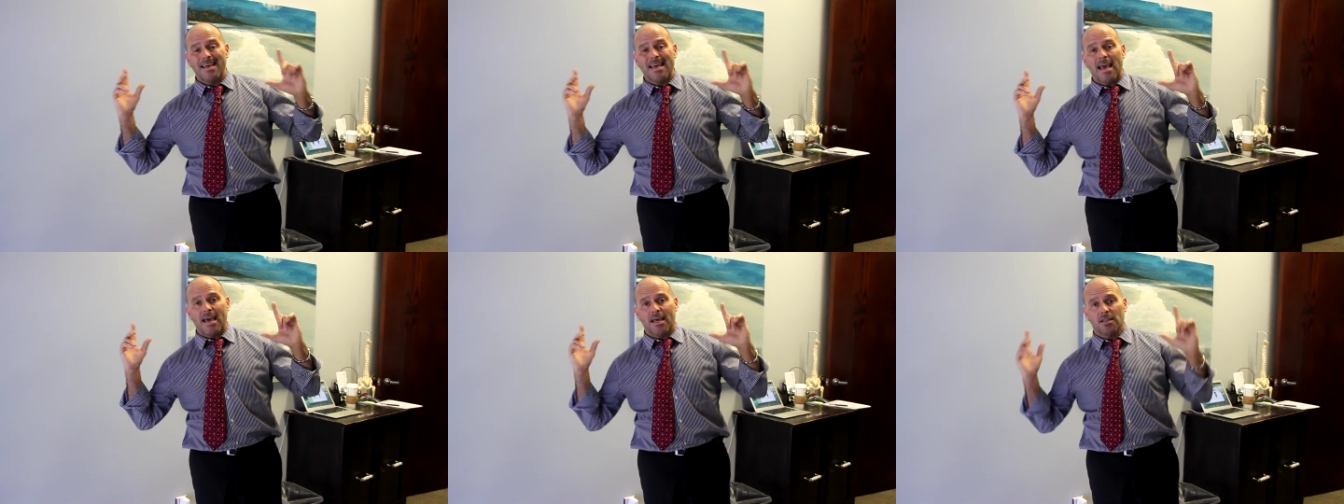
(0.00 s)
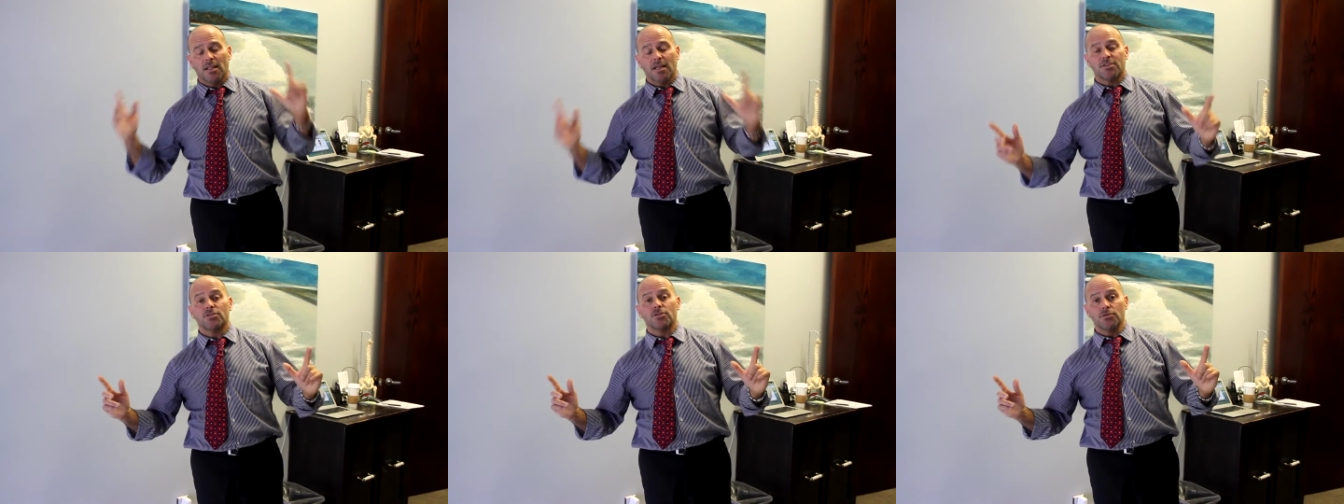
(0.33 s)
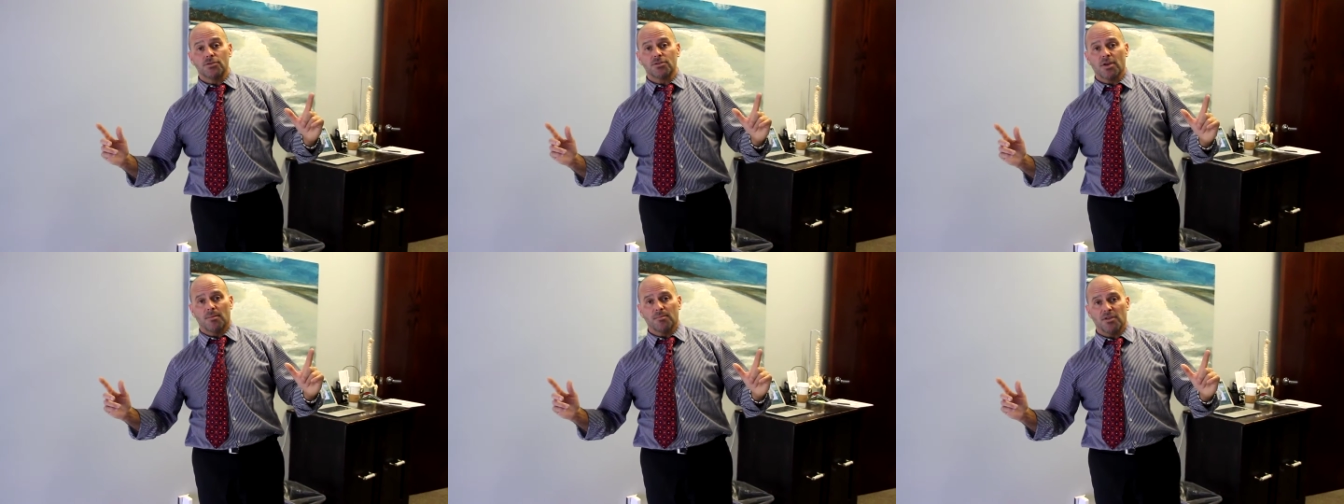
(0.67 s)
and let's do
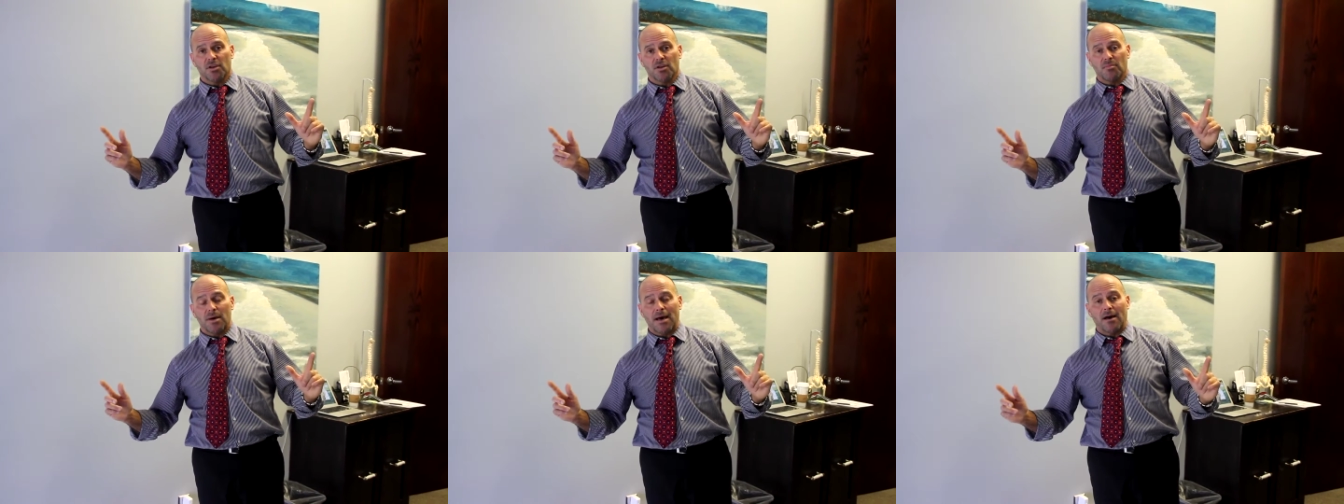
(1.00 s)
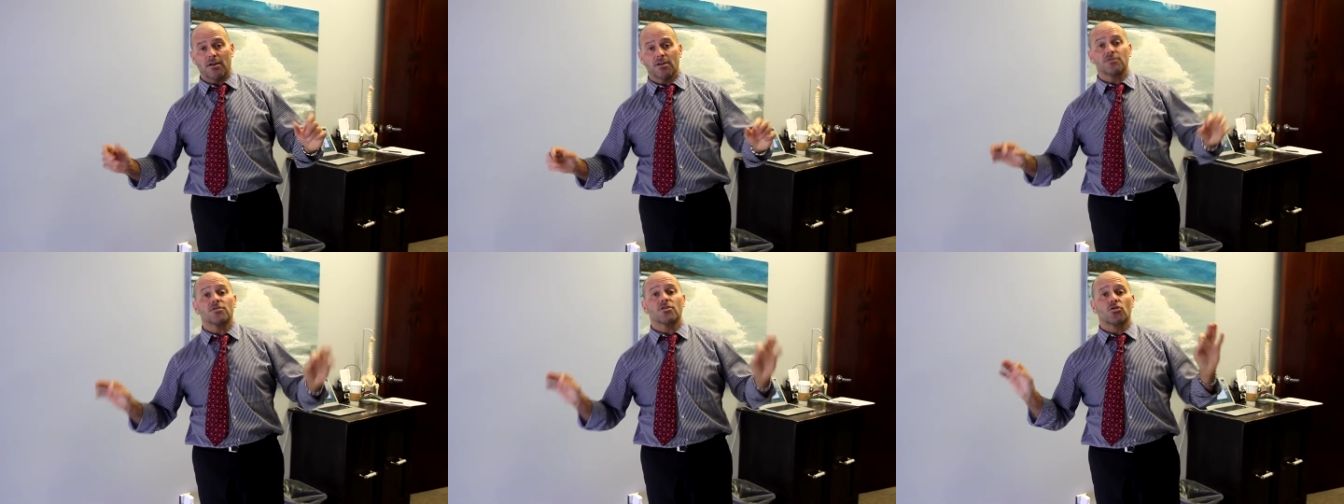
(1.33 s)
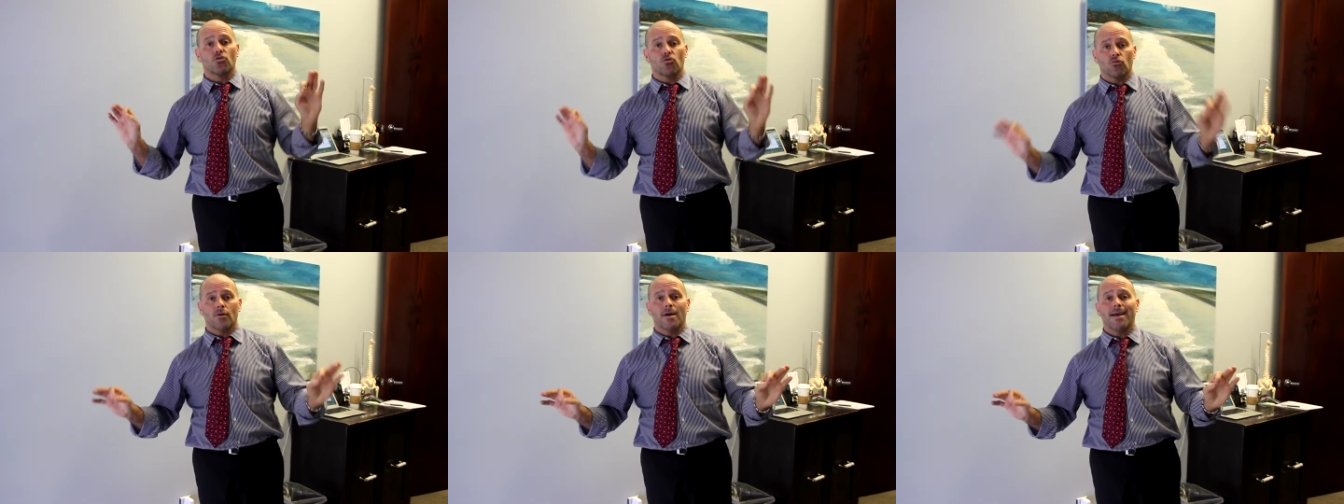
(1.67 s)
something about it to
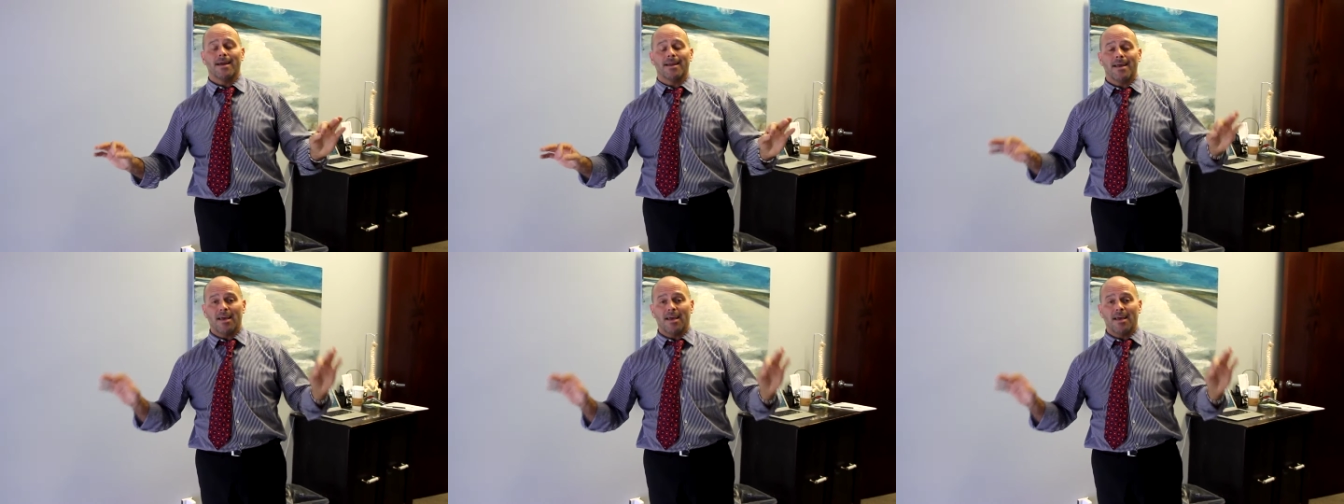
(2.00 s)
create